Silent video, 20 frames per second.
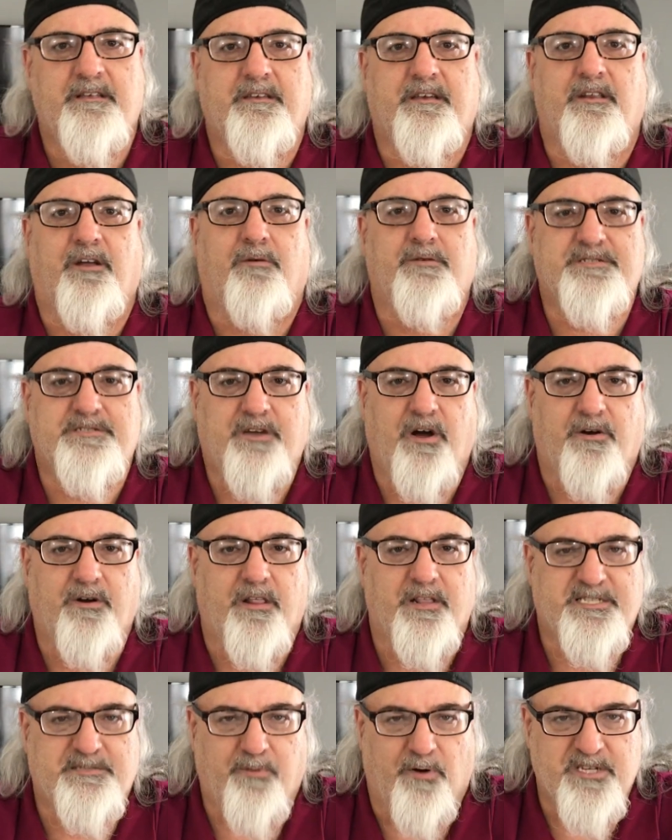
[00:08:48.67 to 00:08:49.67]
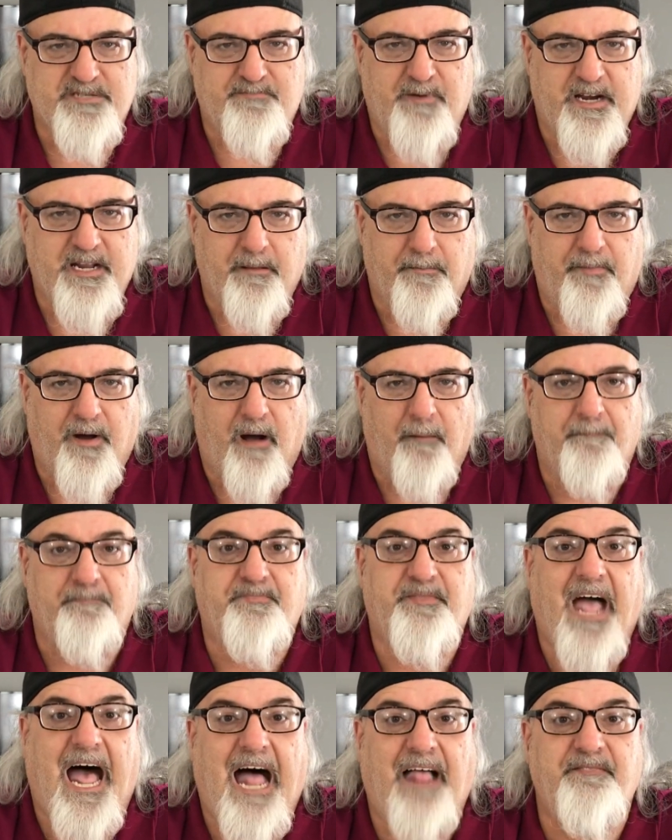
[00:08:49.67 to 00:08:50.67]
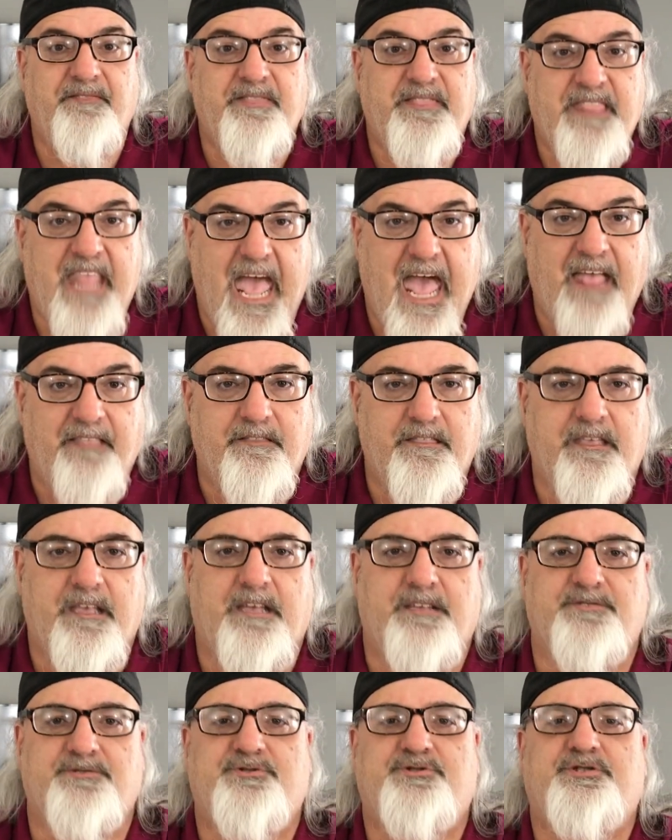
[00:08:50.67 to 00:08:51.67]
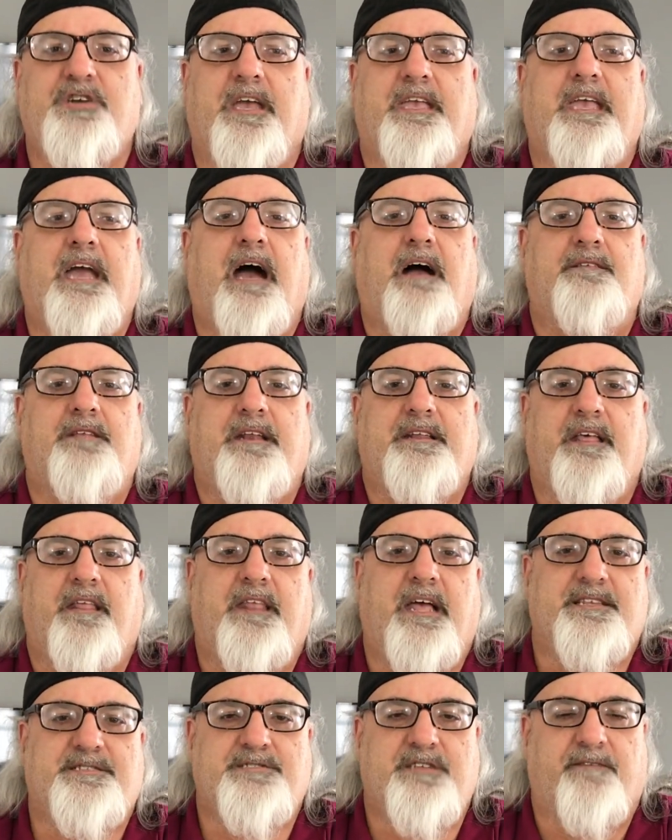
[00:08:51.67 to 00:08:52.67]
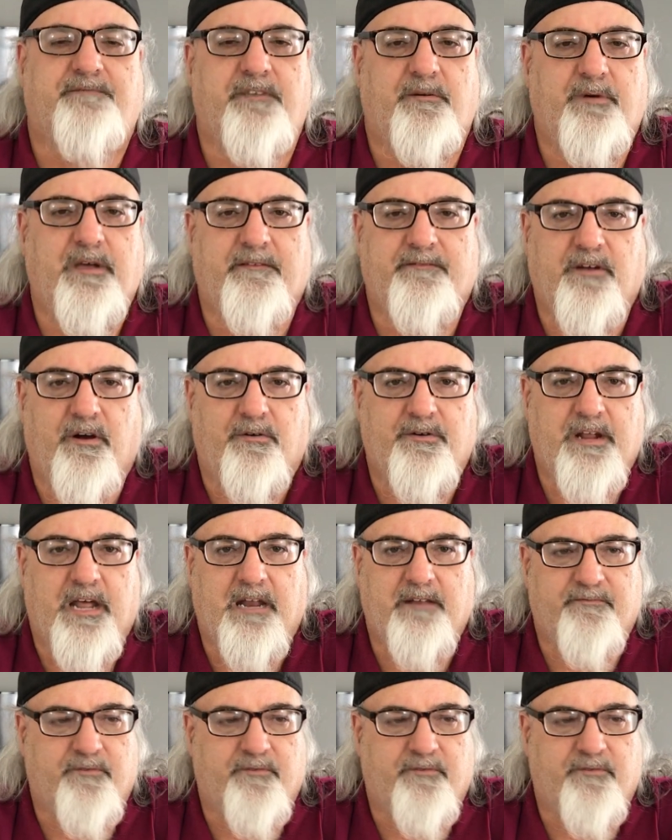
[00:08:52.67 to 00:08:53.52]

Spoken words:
You can always go to the sportsbettingpub.net and check out any of that stuff that we have going on.